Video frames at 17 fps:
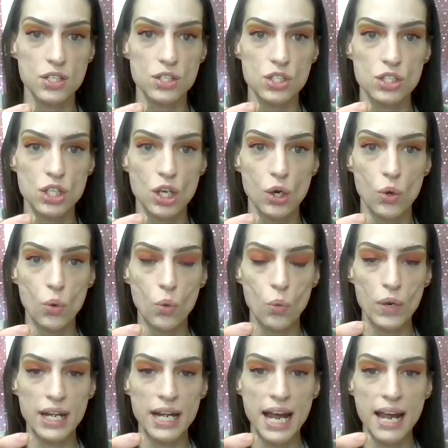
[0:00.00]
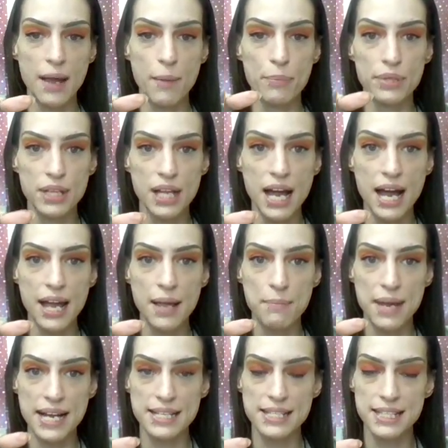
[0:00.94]
So when I apply
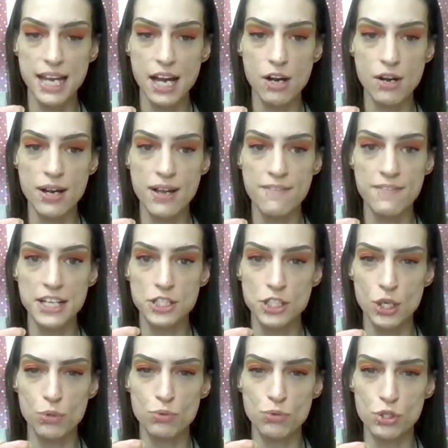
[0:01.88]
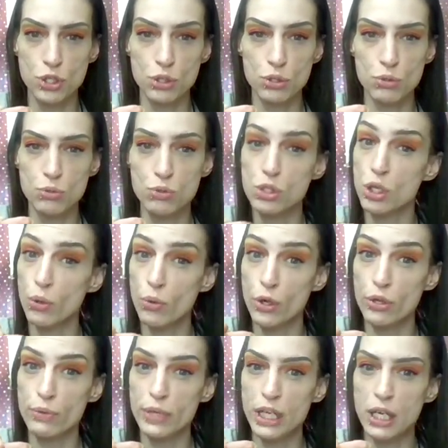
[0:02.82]
mascara, if I don't do 2
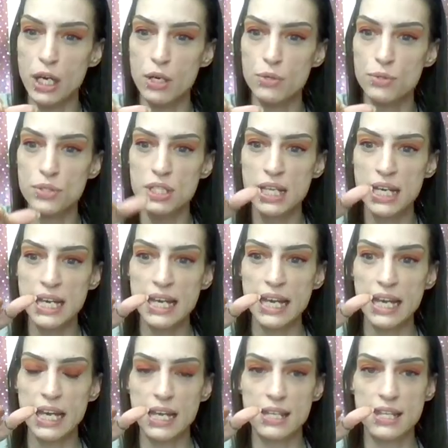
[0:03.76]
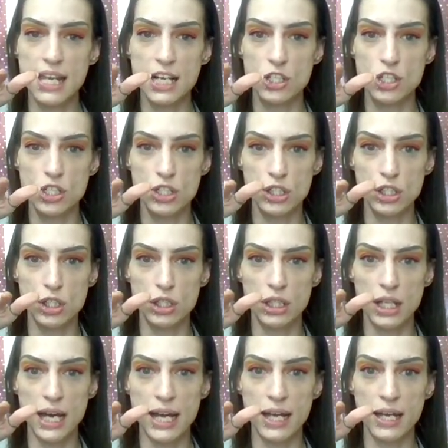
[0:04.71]
or 3 coats, they just look
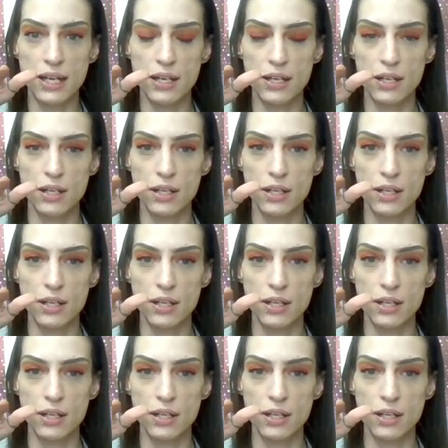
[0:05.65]
like